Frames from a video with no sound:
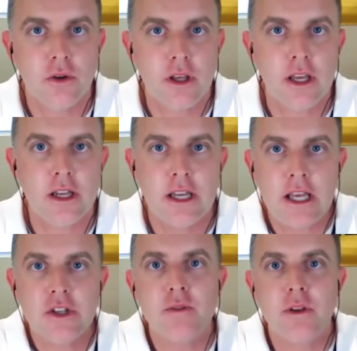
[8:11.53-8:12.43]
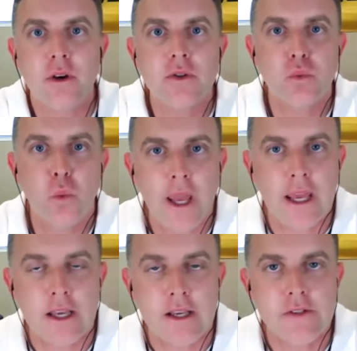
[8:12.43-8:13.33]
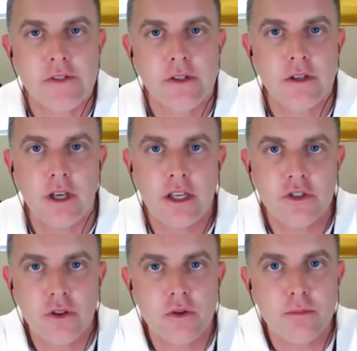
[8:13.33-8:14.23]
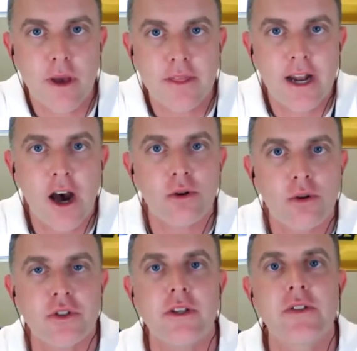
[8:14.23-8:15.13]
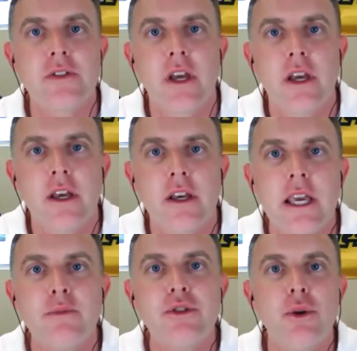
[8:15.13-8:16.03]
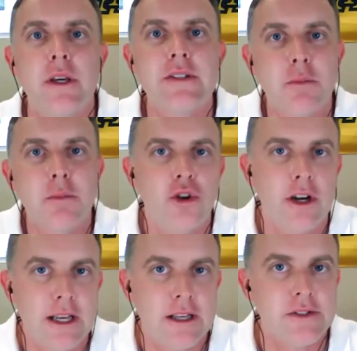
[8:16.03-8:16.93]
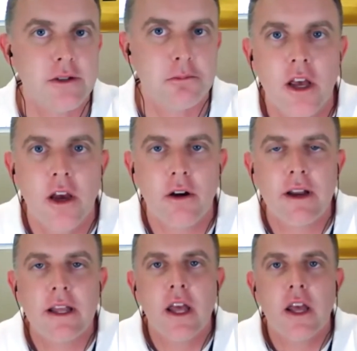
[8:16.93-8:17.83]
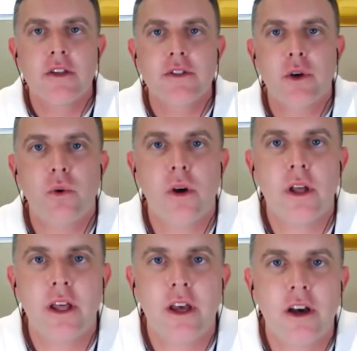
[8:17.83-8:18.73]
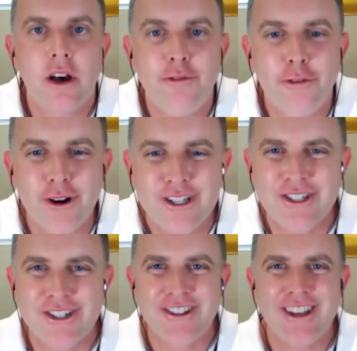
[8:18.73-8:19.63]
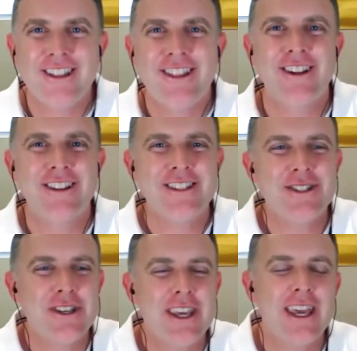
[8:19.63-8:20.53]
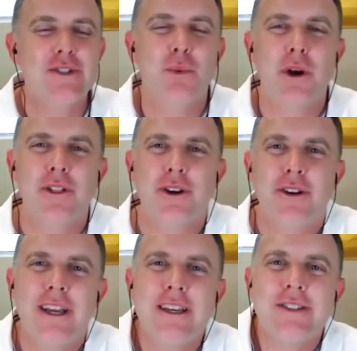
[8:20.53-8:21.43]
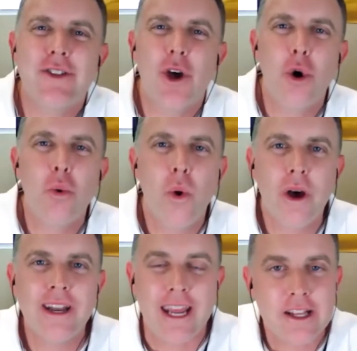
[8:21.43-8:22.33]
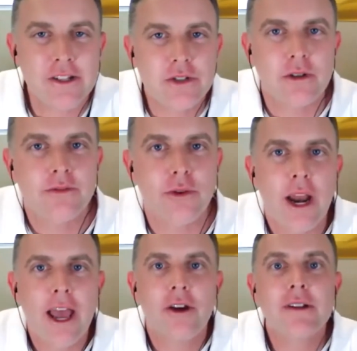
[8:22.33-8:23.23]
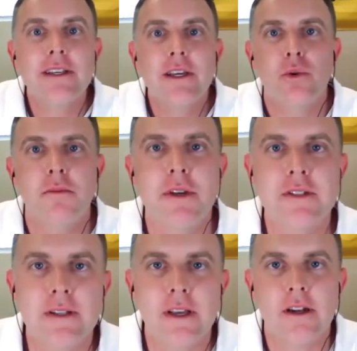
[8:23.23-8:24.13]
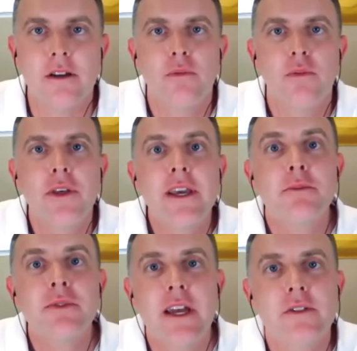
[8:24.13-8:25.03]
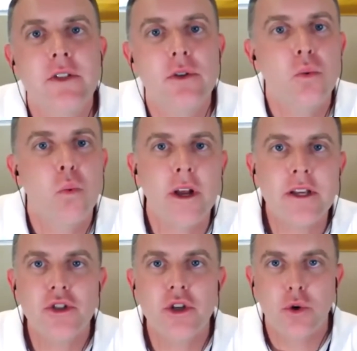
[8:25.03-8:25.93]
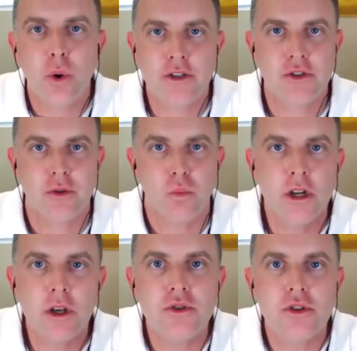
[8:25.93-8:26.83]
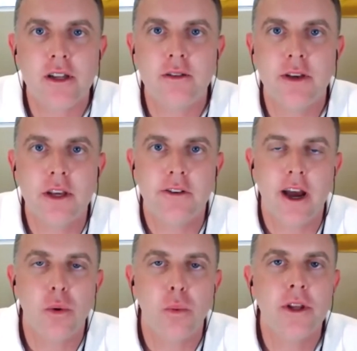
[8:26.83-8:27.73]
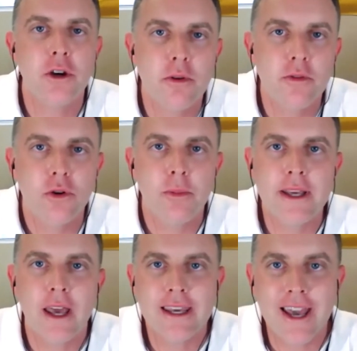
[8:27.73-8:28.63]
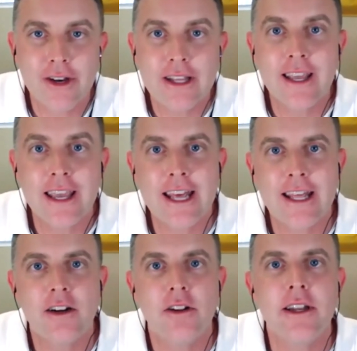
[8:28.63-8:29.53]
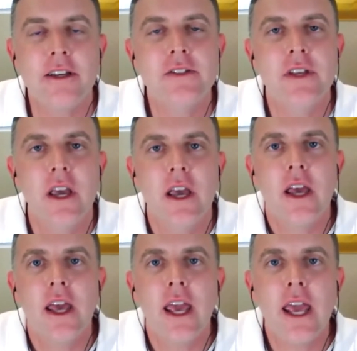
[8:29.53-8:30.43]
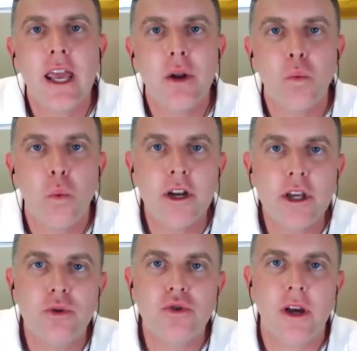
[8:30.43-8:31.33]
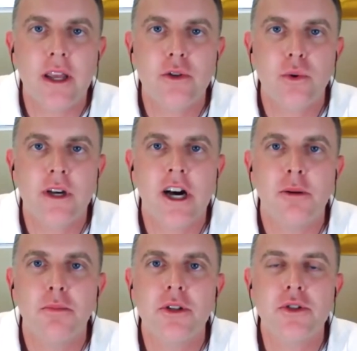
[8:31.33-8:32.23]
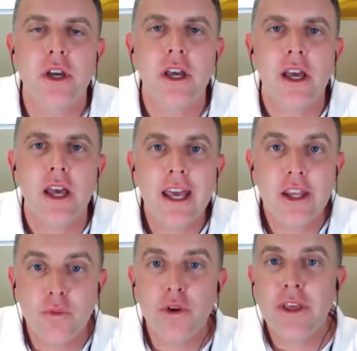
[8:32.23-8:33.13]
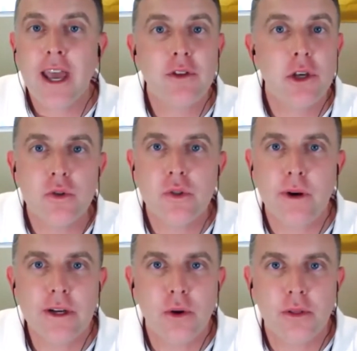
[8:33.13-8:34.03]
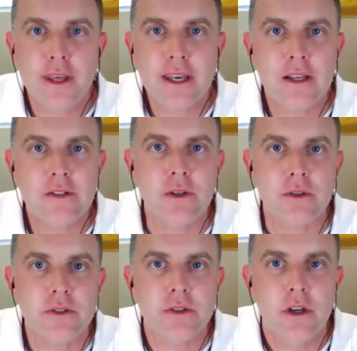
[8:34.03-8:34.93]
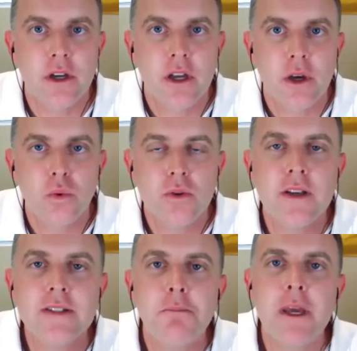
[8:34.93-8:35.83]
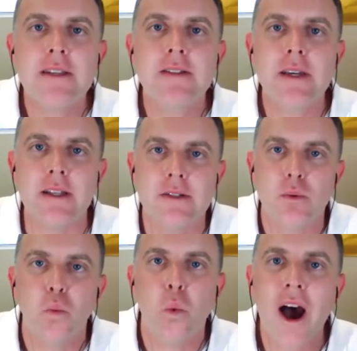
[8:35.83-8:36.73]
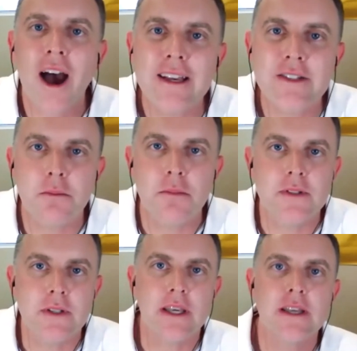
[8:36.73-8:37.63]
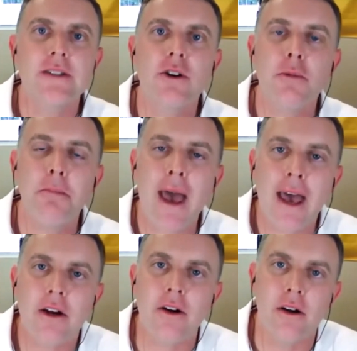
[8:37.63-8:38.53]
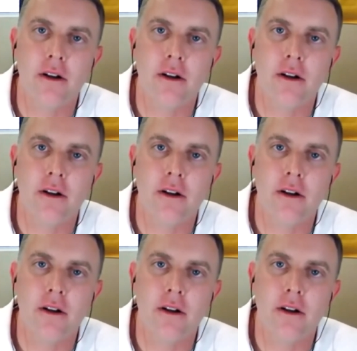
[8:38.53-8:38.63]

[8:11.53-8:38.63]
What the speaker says: in each of those ways, each of those methodologies, gives you a similar answer. All right. So unfortunately, this is a case where there is no one answer for how to deal with missing data. It really comes down to what is your question? What are you trying to figure out when you're performing accounting data analytics? And what are you trying to accomplish? And you really have to use critical thinking skills. Does it make sense? Why is it missing? Is there a pattern?